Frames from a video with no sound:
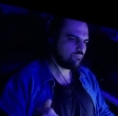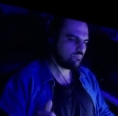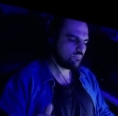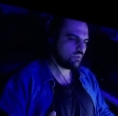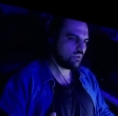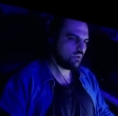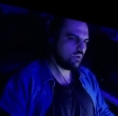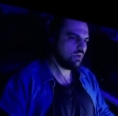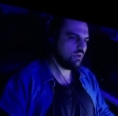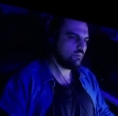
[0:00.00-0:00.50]

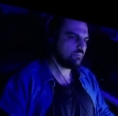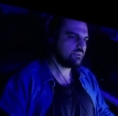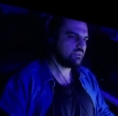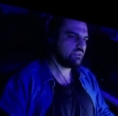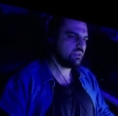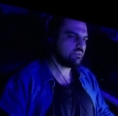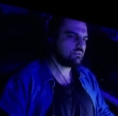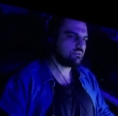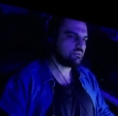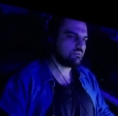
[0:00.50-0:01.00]

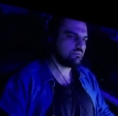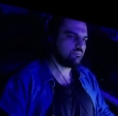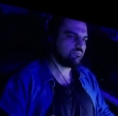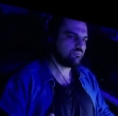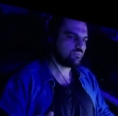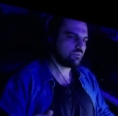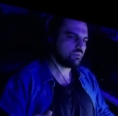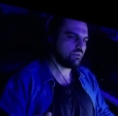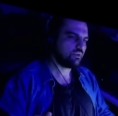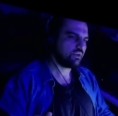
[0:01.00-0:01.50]
updated.
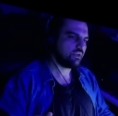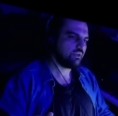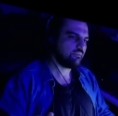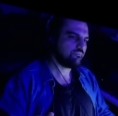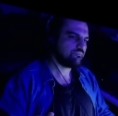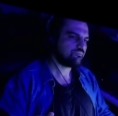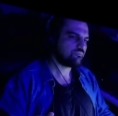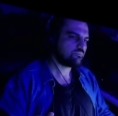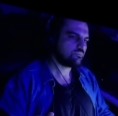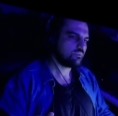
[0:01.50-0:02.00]
Okay.
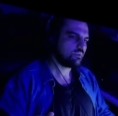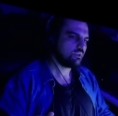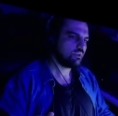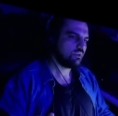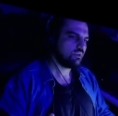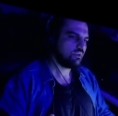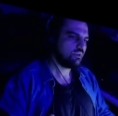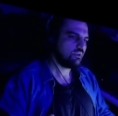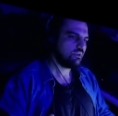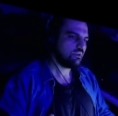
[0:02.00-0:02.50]

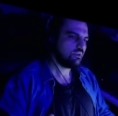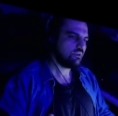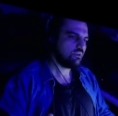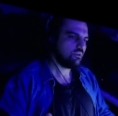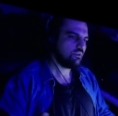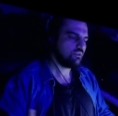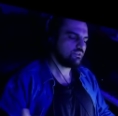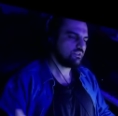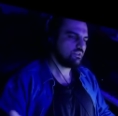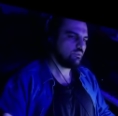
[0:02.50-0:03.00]

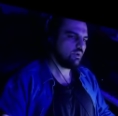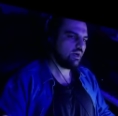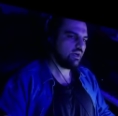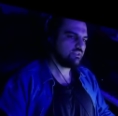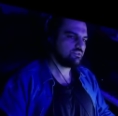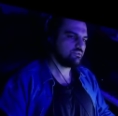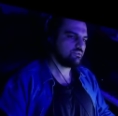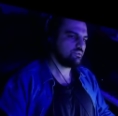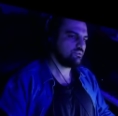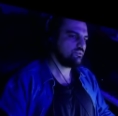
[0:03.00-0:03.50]
Otherwise,
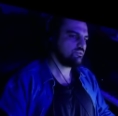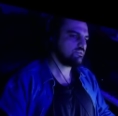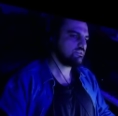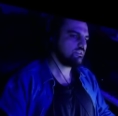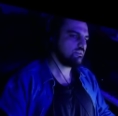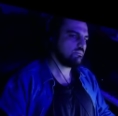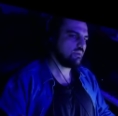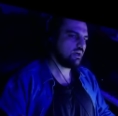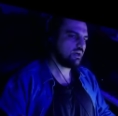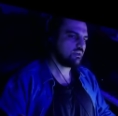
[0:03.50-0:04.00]
you use the
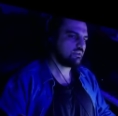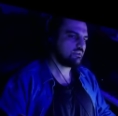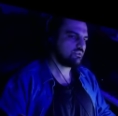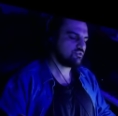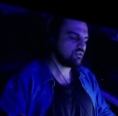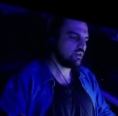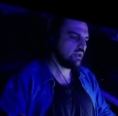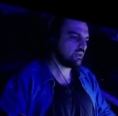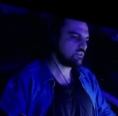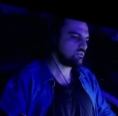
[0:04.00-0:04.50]
marker
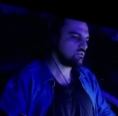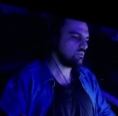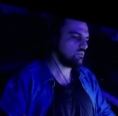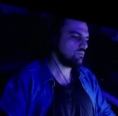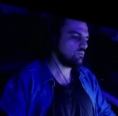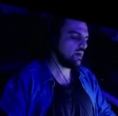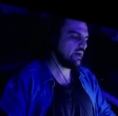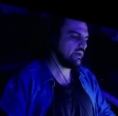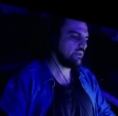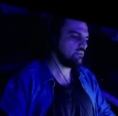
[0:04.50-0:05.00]
track. So
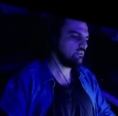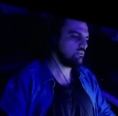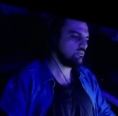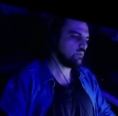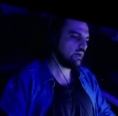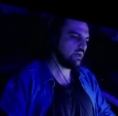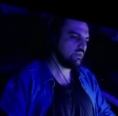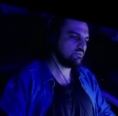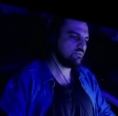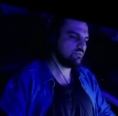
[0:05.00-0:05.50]
why
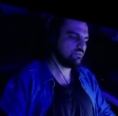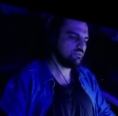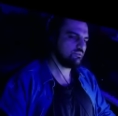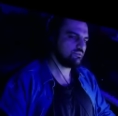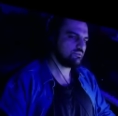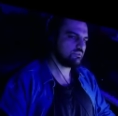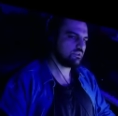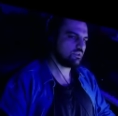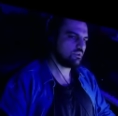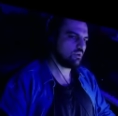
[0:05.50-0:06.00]
do you use
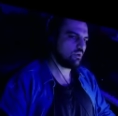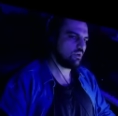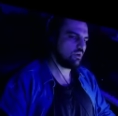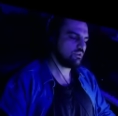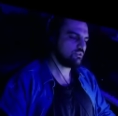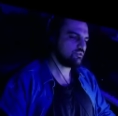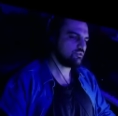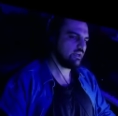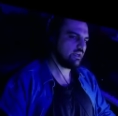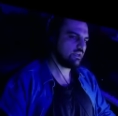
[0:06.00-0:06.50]
the chord
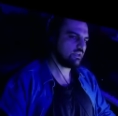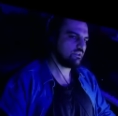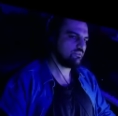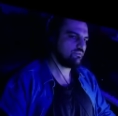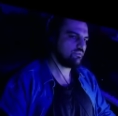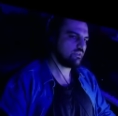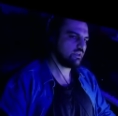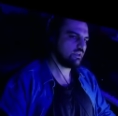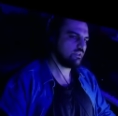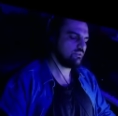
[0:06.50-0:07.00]
track if you
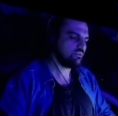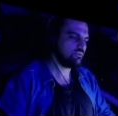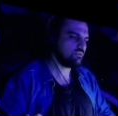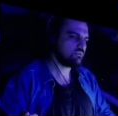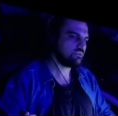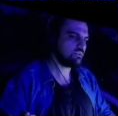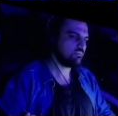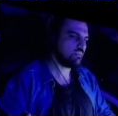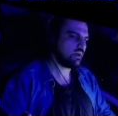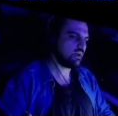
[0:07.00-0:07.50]
can use
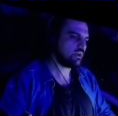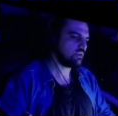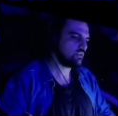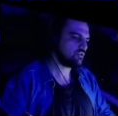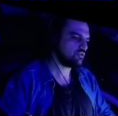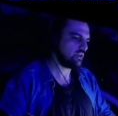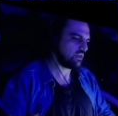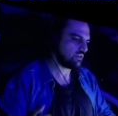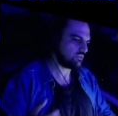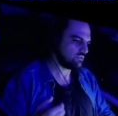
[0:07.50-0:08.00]
the marker
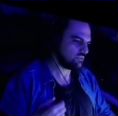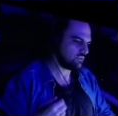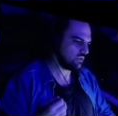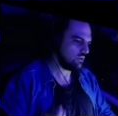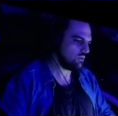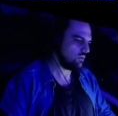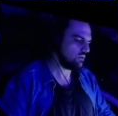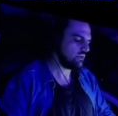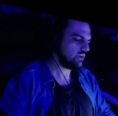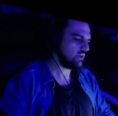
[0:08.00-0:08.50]
track? So the
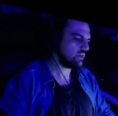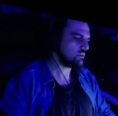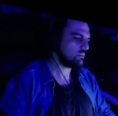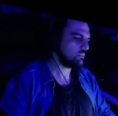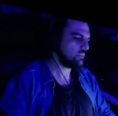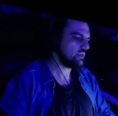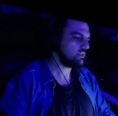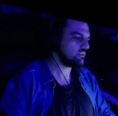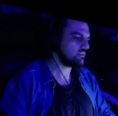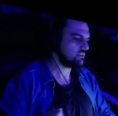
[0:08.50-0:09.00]
only
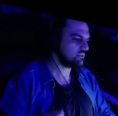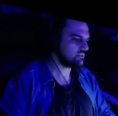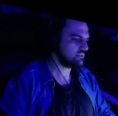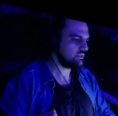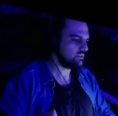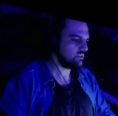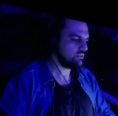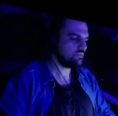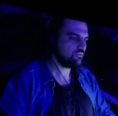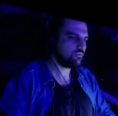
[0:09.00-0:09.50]
argument is the
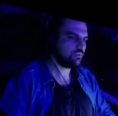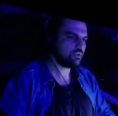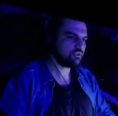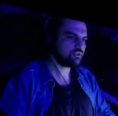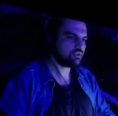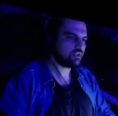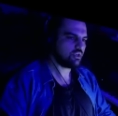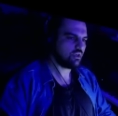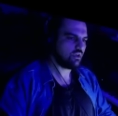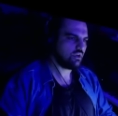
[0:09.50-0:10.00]
new
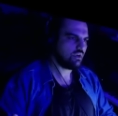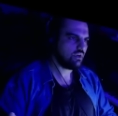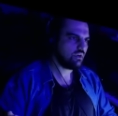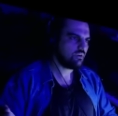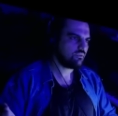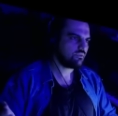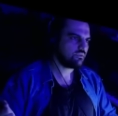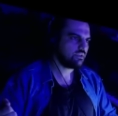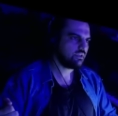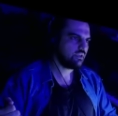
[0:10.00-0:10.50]
feature
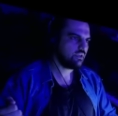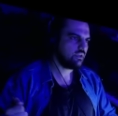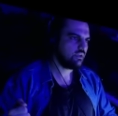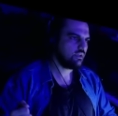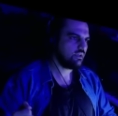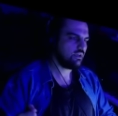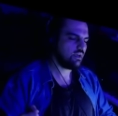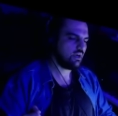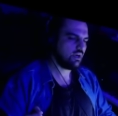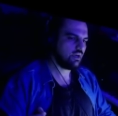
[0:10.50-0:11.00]
of the
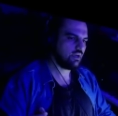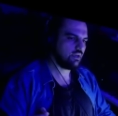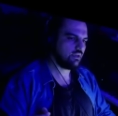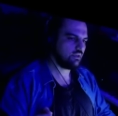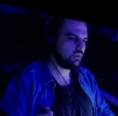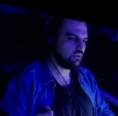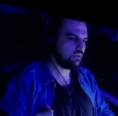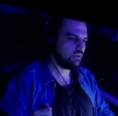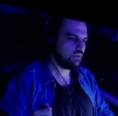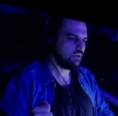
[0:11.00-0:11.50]

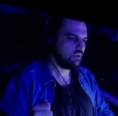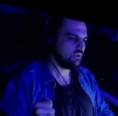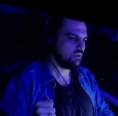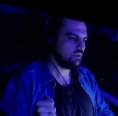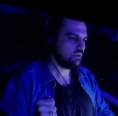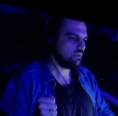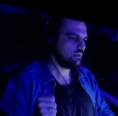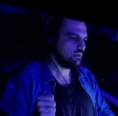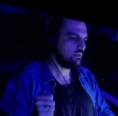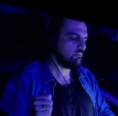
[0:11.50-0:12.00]
AI
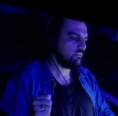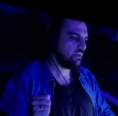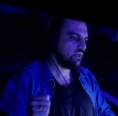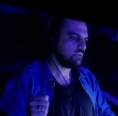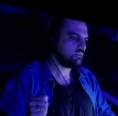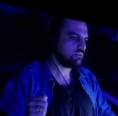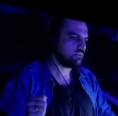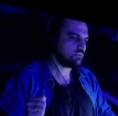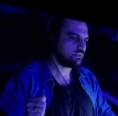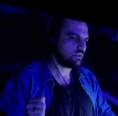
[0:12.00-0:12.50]

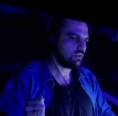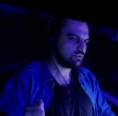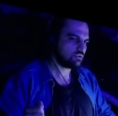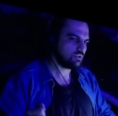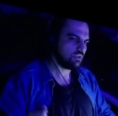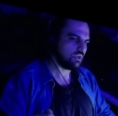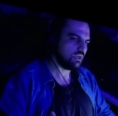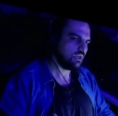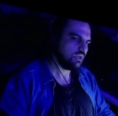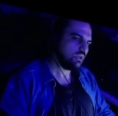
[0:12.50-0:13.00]
madness.
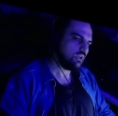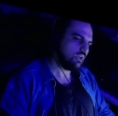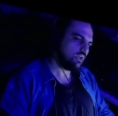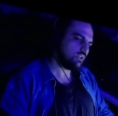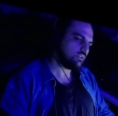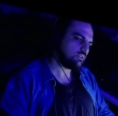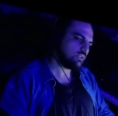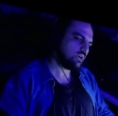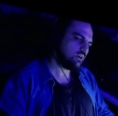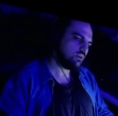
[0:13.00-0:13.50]
So
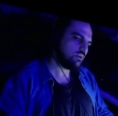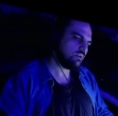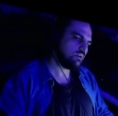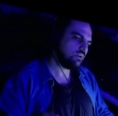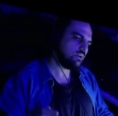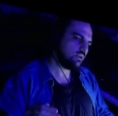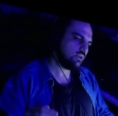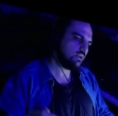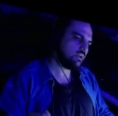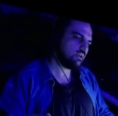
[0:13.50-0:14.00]
now,
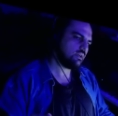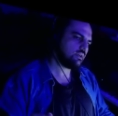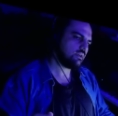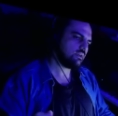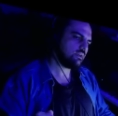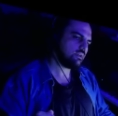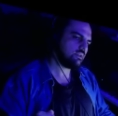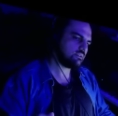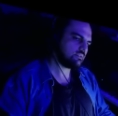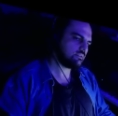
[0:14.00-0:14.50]

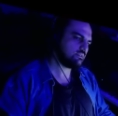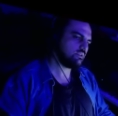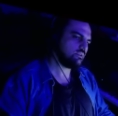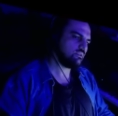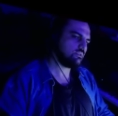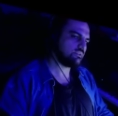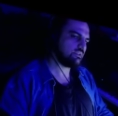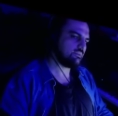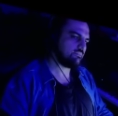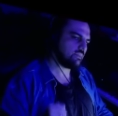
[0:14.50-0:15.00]
still,
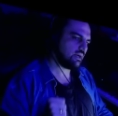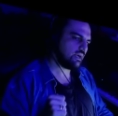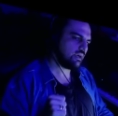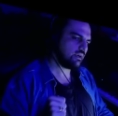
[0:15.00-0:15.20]
the marker